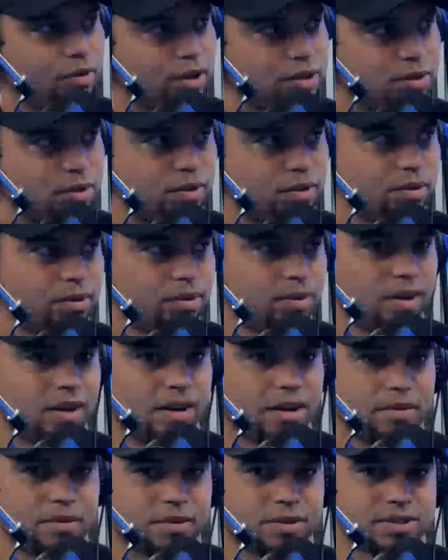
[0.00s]
what you do.
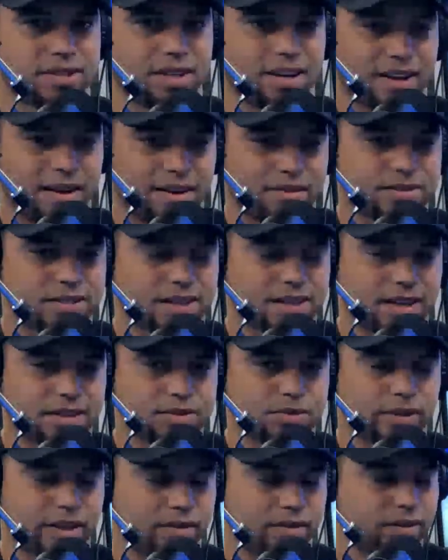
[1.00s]
Because love
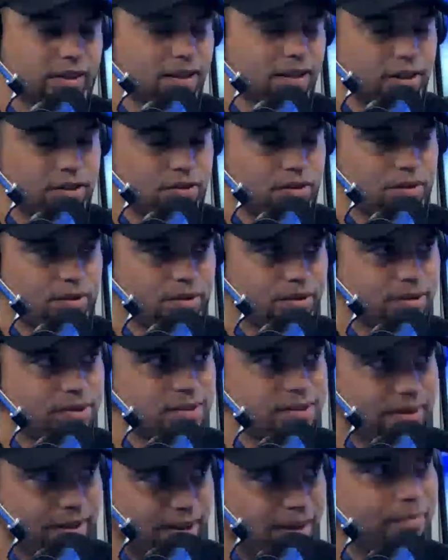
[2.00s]
starts with everything that you do. So, yeah.